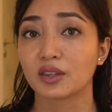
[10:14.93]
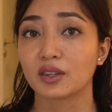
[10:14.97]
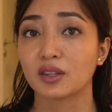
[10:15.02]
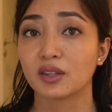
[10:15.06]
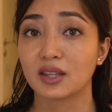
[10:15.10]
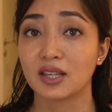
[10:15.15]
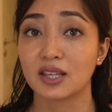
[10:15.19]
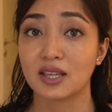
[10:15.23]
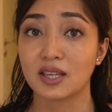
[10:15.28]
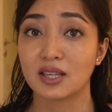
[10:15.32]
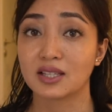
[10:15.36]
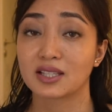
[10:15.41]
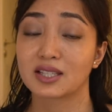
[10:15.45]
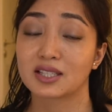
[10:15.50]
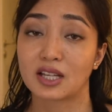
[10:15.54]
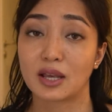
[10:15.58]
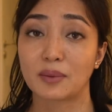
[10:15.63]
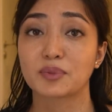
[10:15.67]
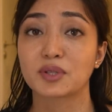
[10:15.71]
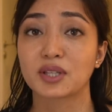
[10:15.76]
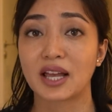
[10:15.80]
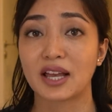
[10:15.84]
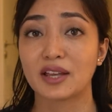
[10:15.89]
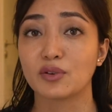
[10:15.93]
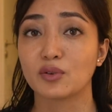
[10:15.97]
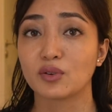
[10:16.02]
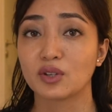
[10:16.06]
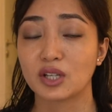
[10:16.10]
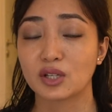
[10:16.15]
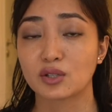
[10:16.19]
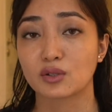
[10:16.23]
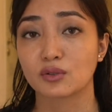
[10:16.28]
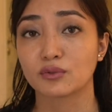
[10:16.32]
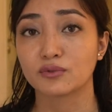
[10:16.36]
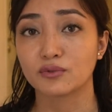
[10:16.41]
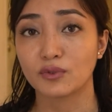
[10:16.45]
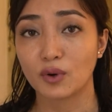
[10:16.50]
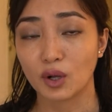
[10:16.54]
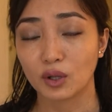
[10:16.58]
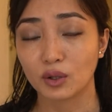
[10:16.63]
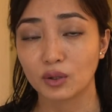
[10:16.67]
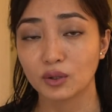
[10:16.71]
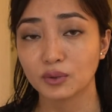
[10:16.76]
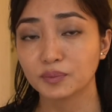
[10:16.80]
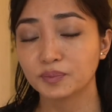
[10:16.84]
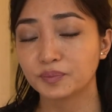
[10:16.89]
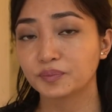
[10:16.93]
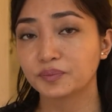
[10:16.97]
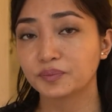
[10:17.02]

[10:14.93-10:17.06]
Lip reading: the steps that you need to follow,